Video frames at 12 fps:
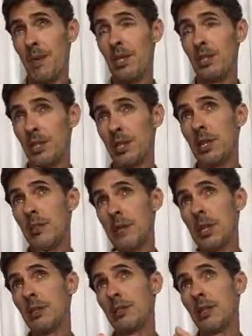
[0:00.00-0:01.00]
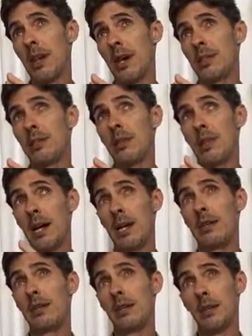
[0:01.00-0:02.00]
essentially means that
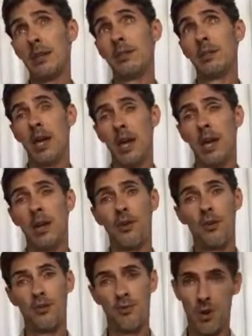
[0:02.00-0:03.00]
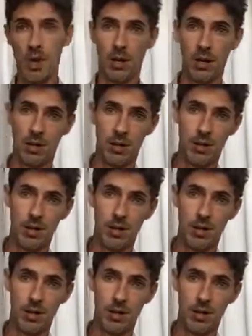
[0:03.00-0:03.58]
light is a drug.